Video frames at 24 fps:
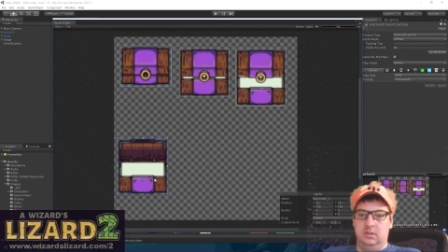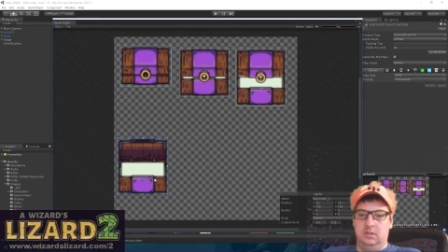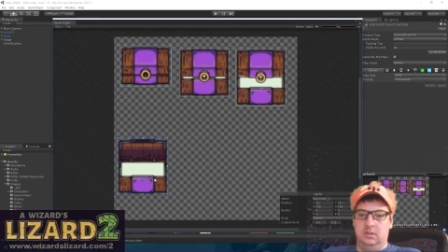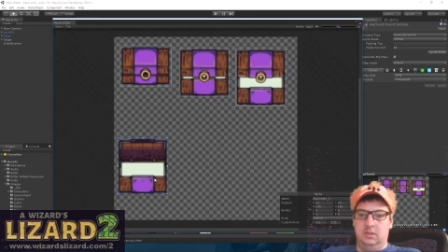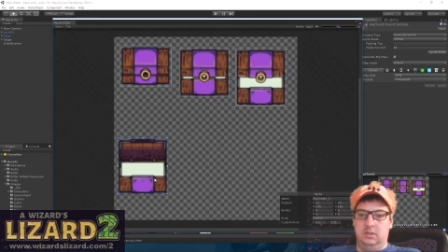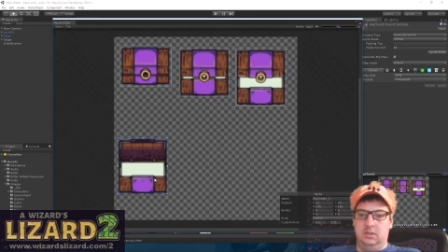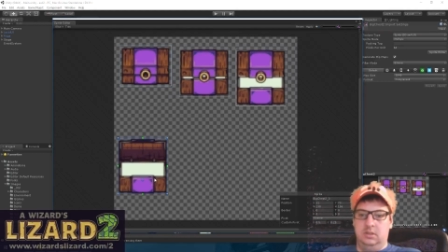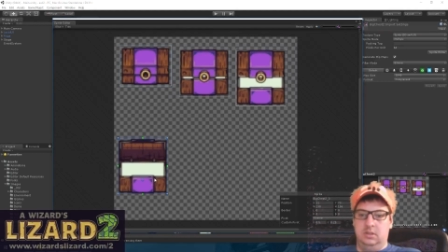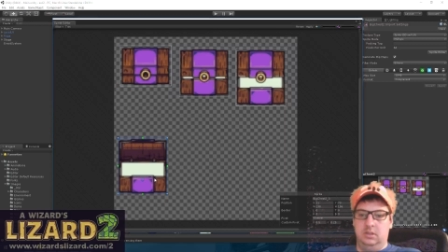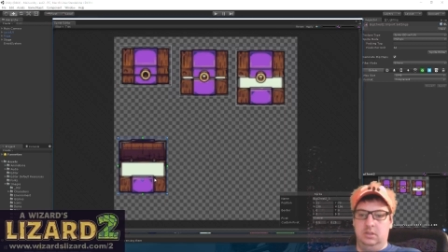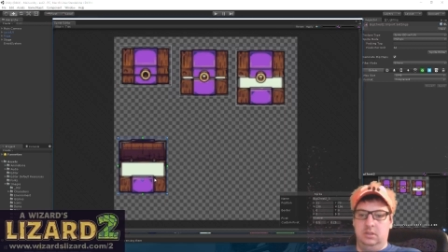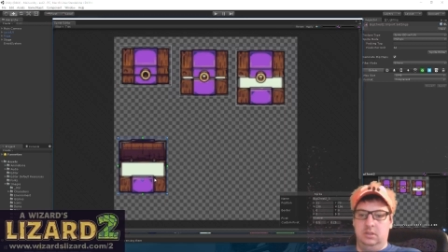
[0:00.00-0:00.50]

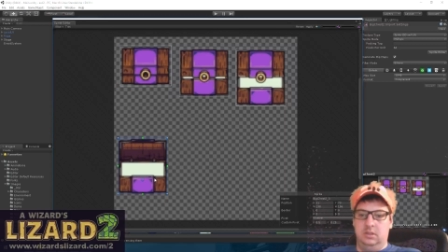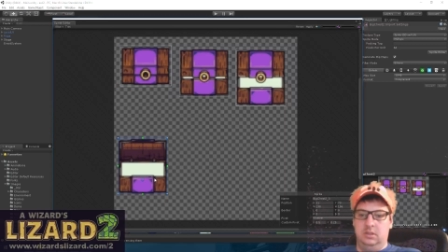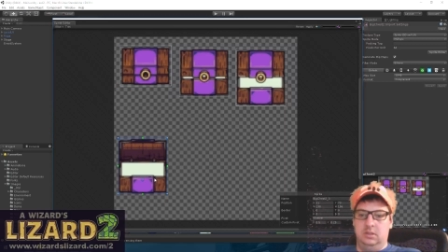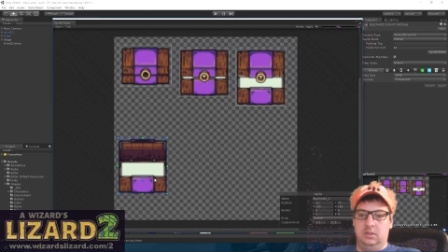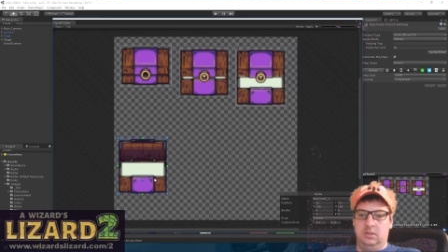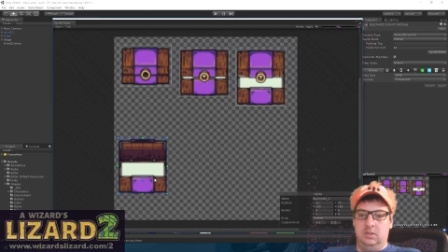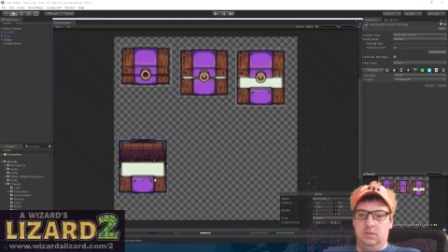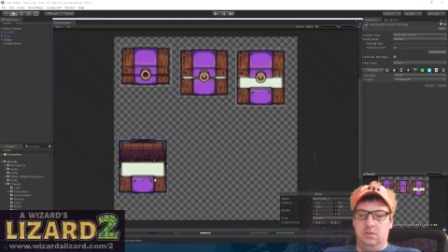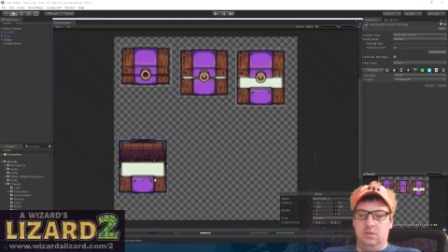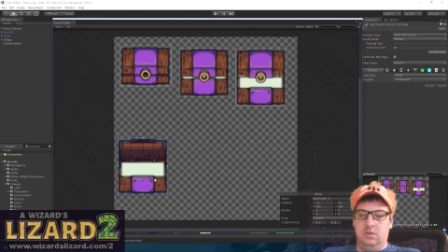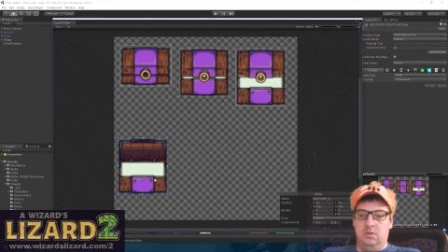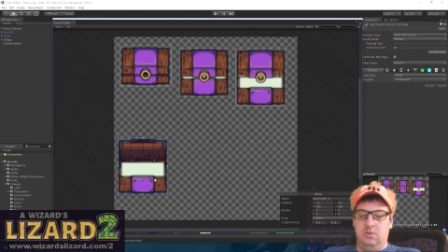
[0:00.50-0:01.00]
And
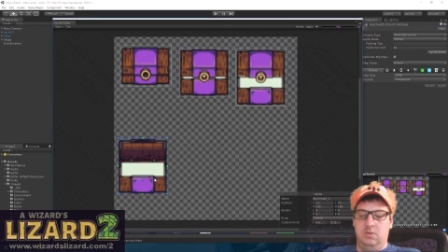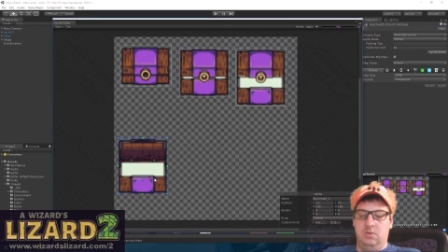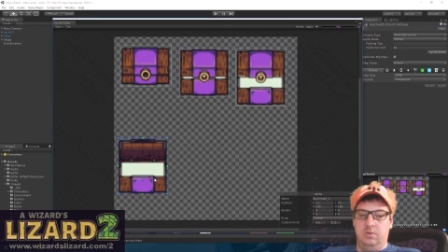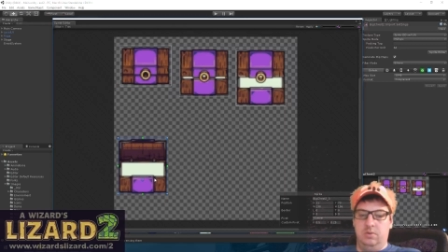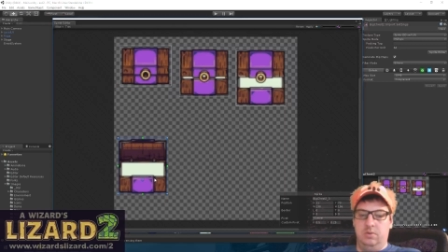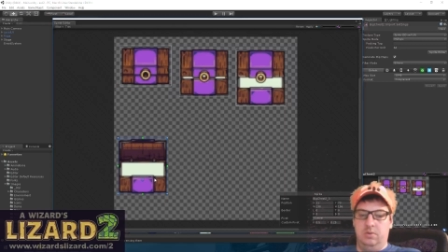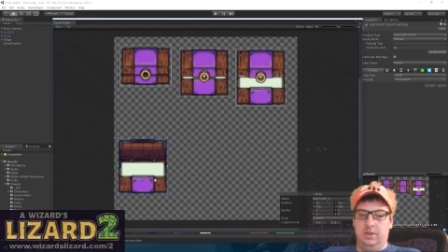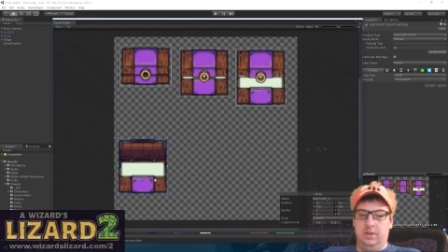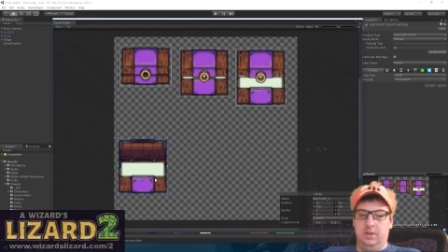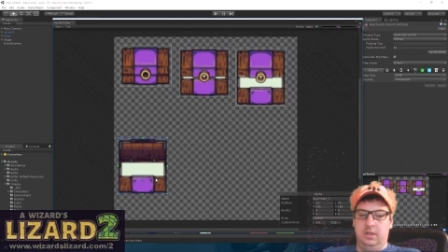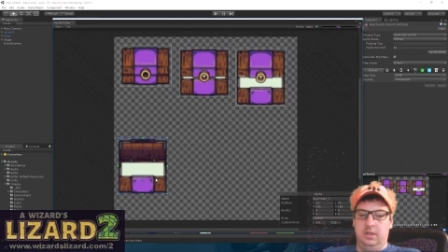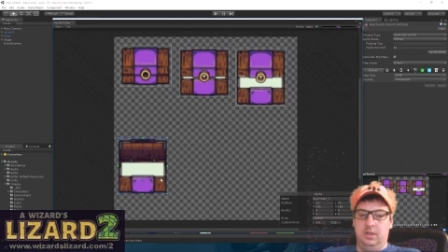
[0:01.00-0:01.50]
so
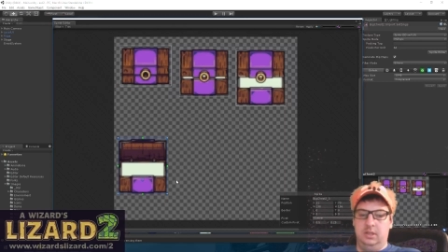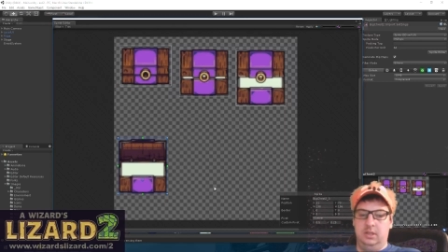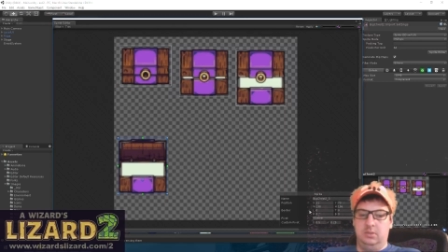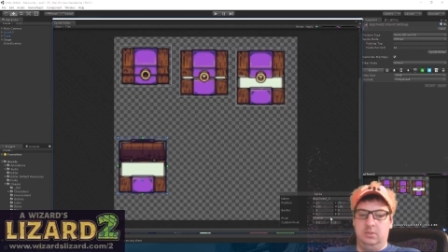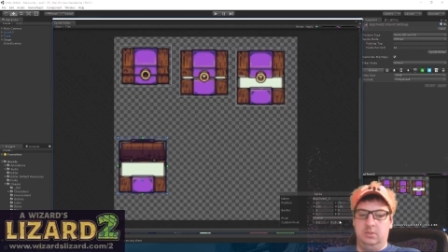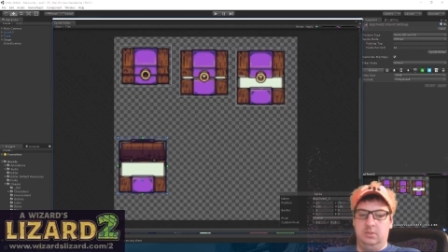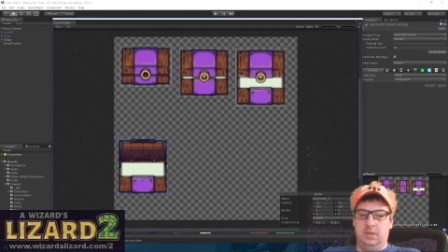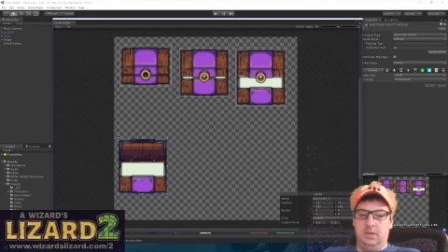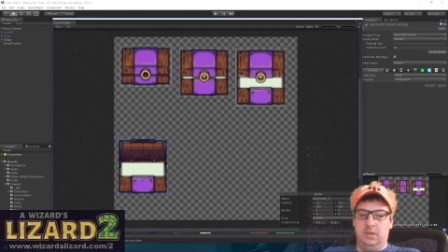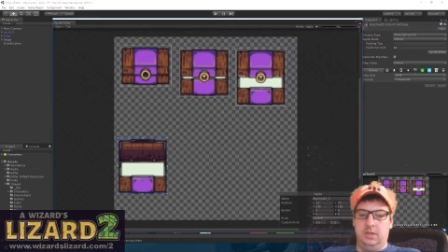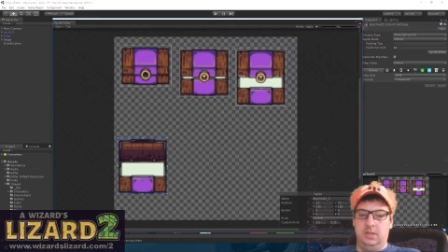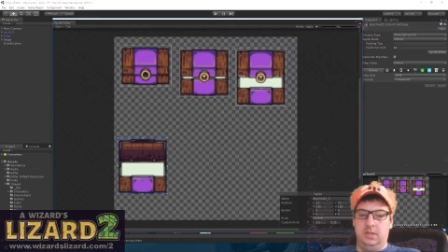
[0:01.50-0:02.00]
I think this
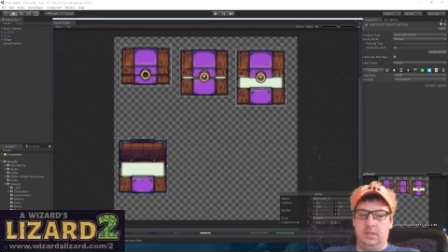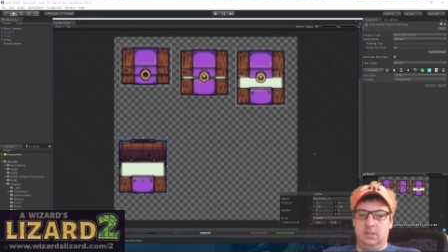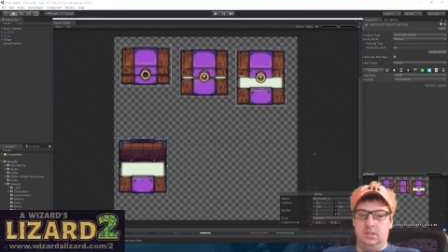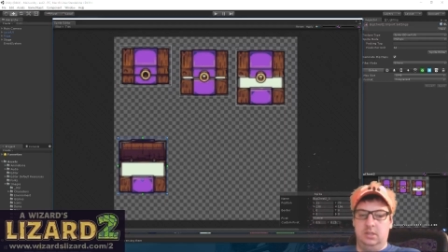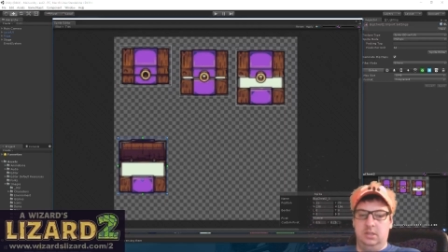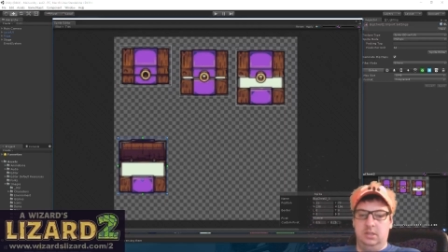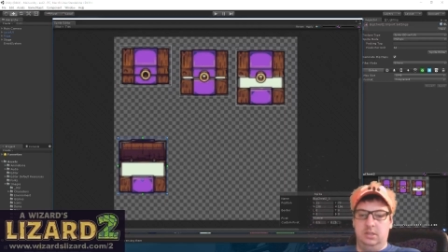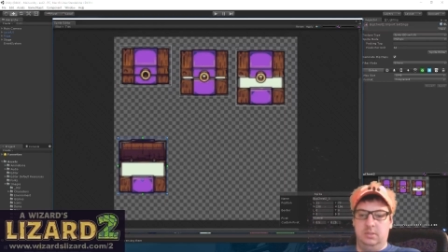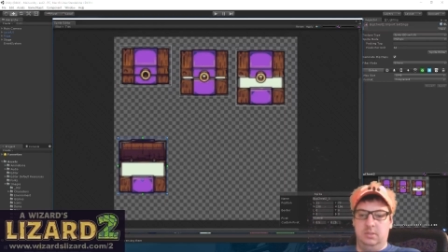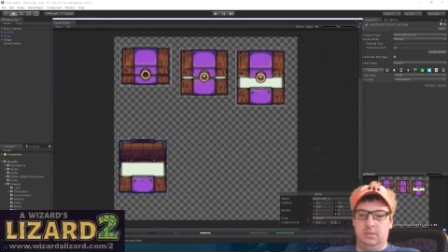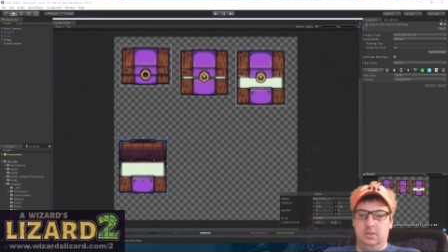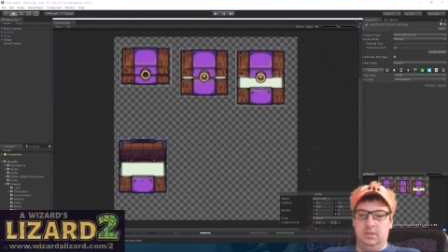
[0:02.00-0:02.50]
one actually
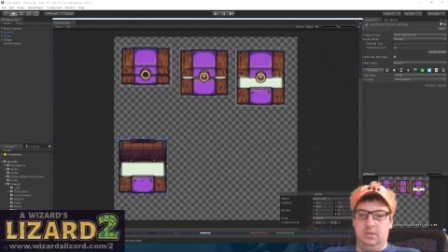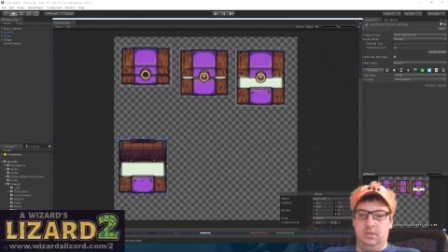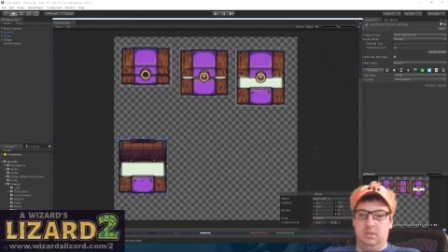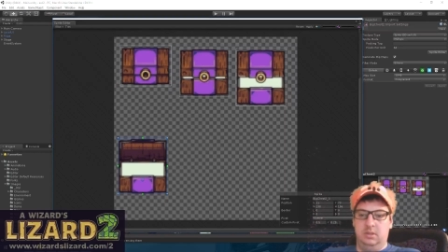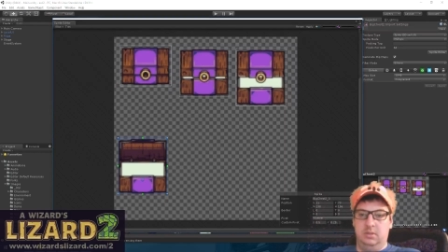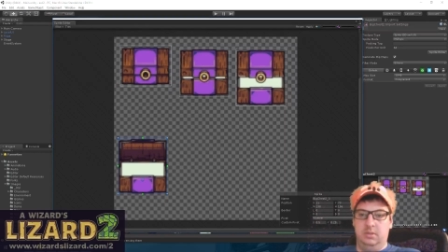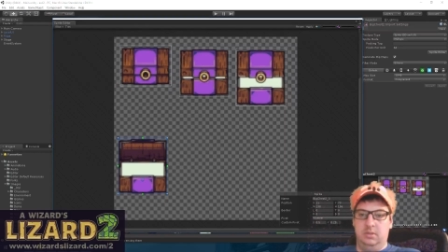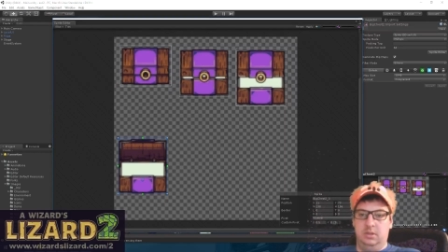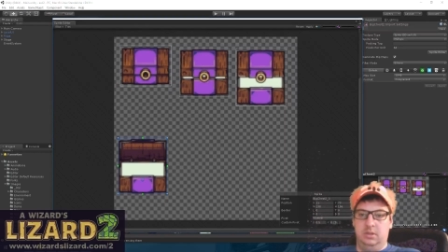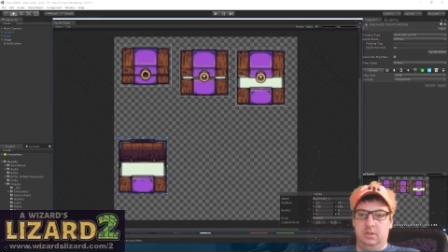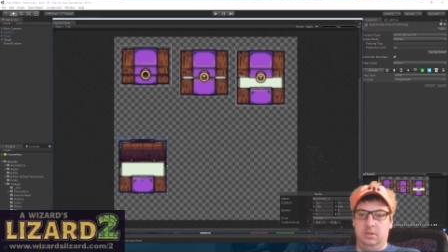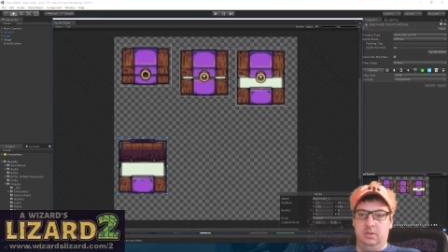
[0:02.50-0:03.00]
needs to be a little
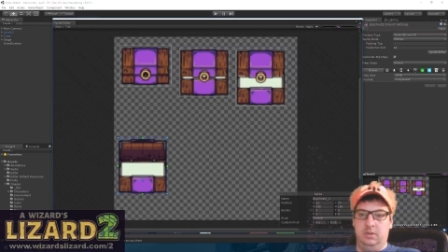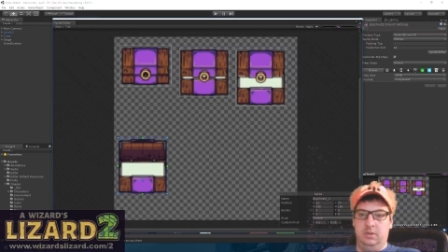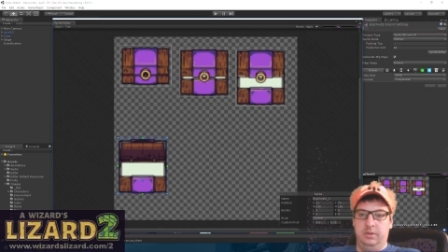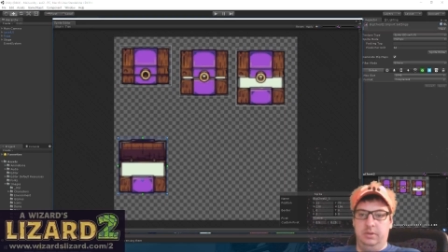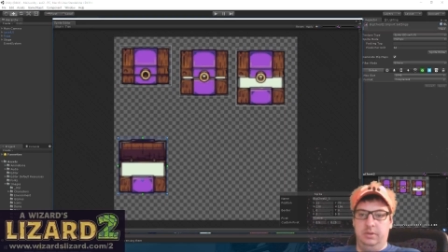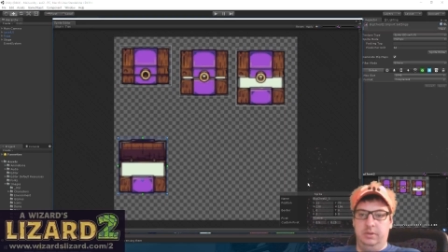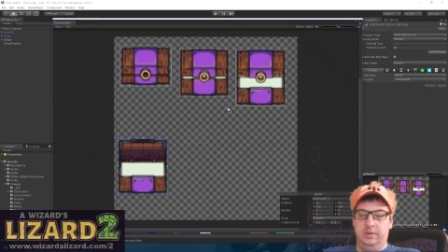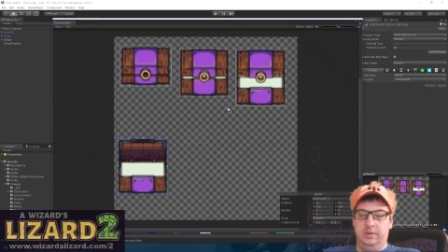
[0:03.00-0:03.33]
bit lower.